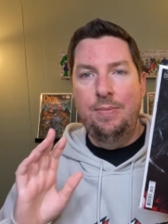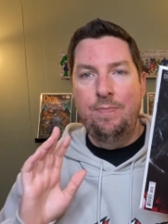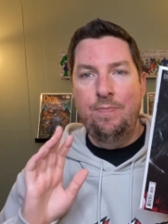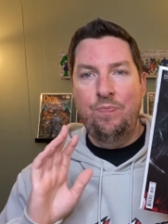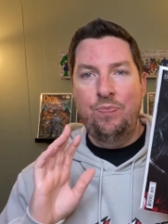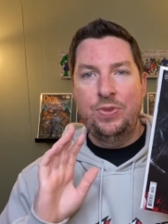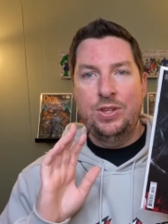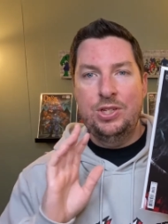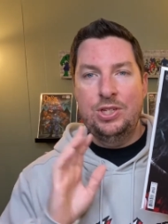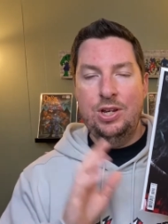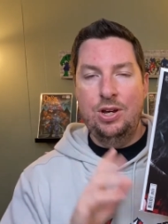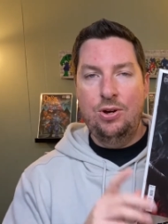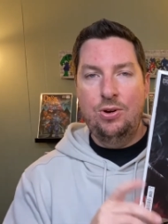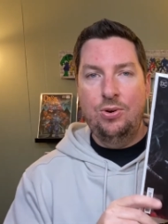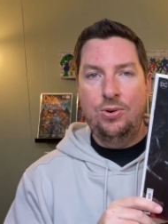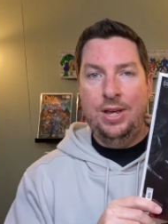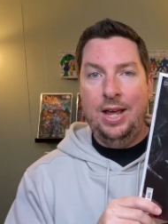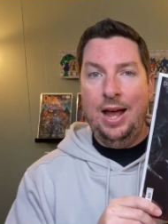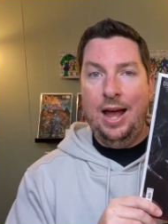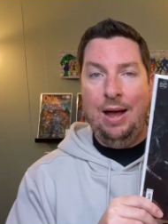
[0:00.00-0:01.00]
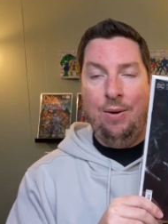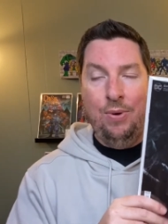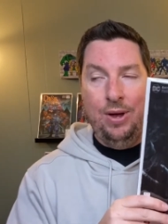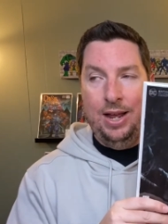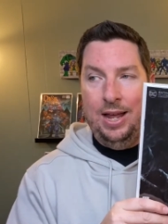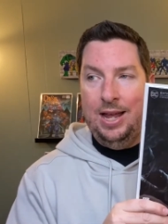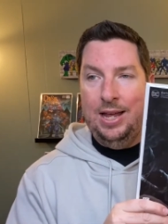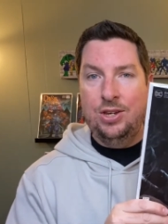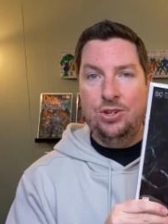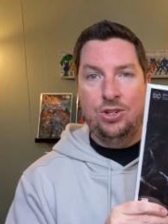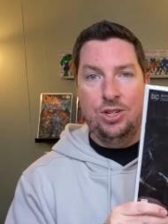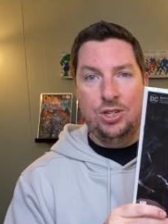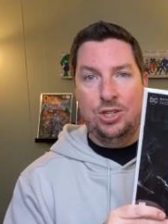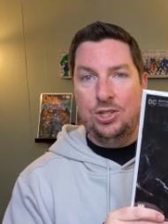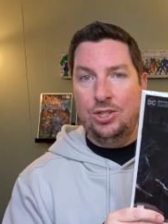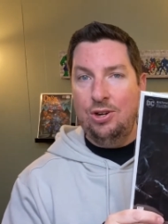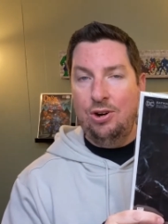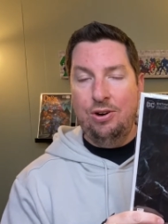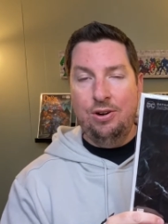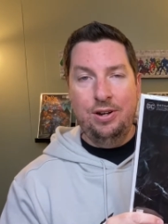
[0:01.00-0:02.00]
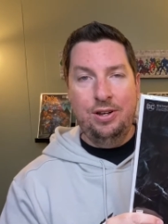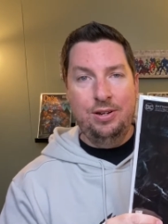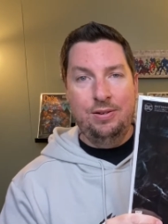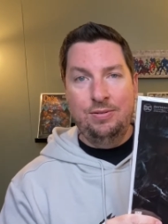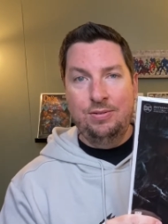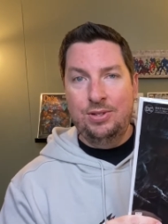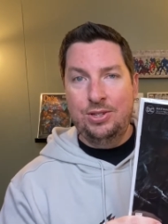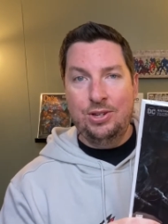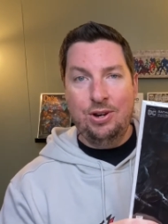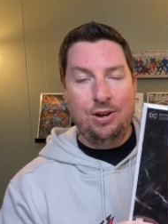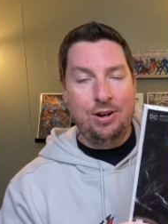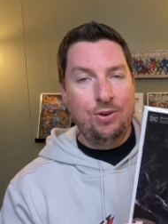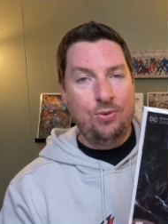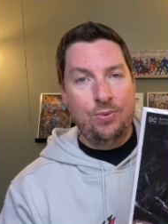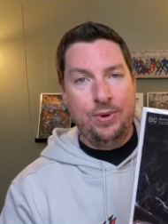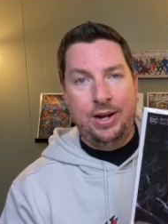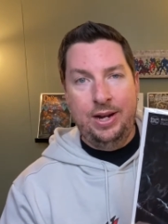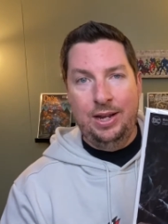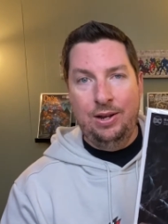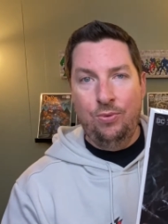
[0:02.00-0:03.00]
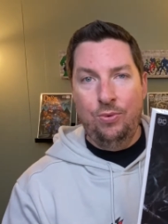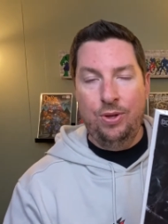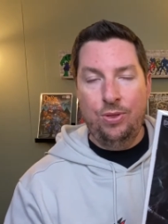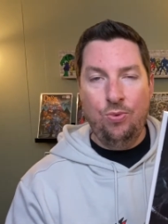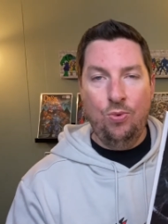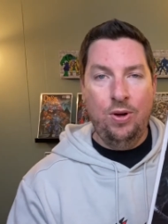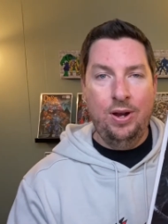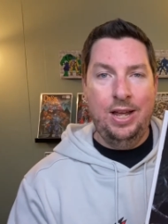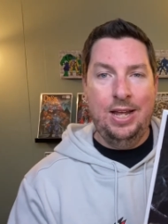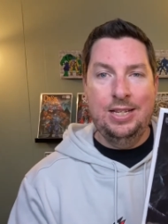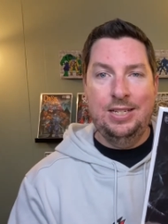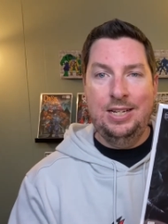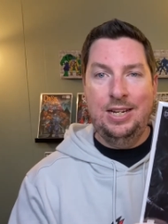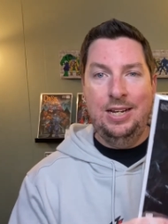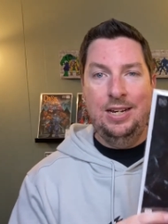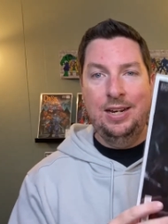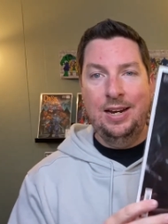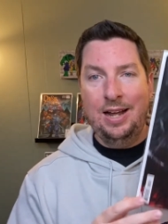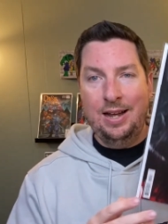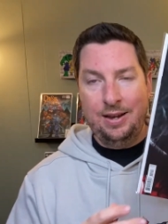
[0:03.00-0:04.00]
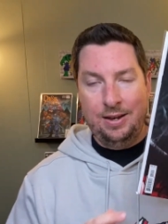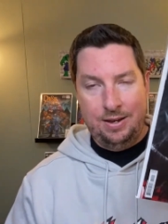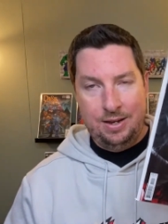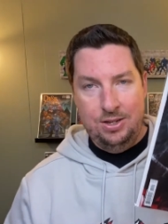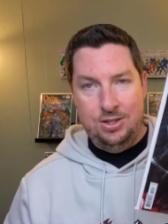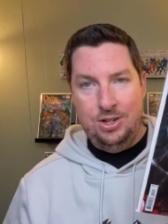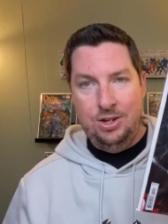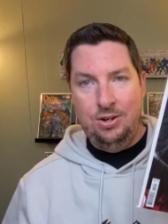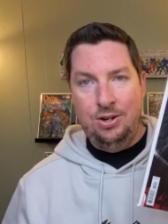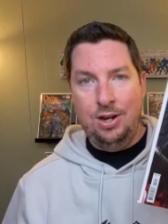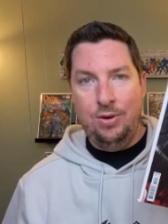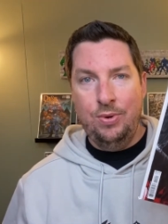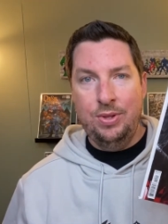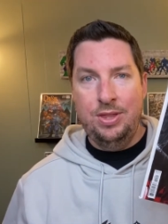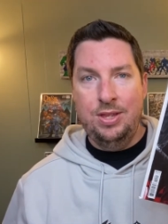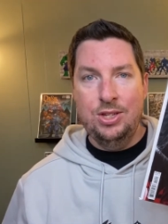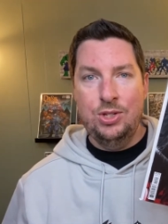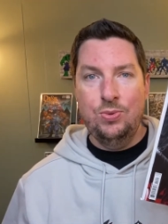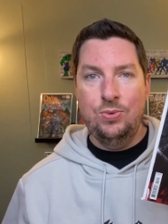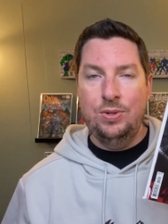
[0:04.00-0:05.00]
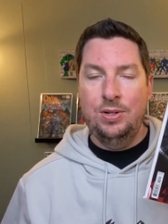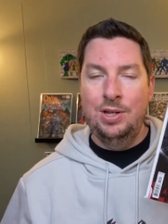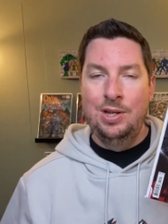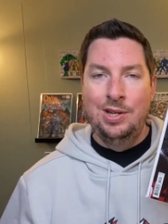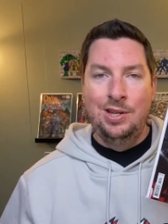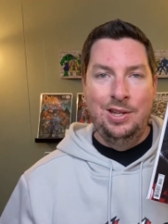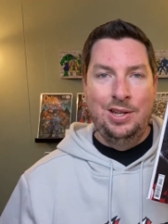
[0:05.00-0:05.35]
So yeah, I went ahead and just started reading with 118, and I continued on with this one.